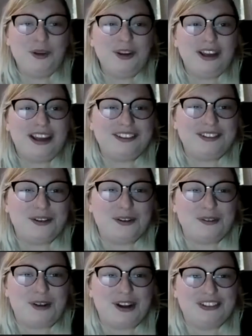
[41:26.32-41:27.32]
And you
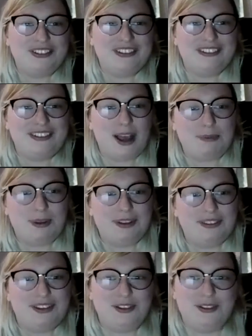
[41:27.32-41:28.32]
are watching this happen,
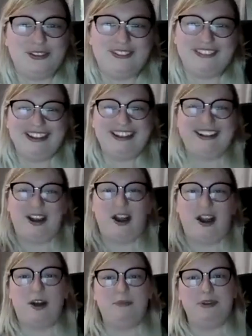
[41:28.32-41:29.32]
and then you see
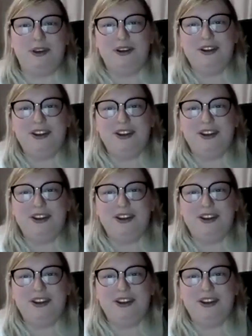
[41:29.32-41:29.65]
a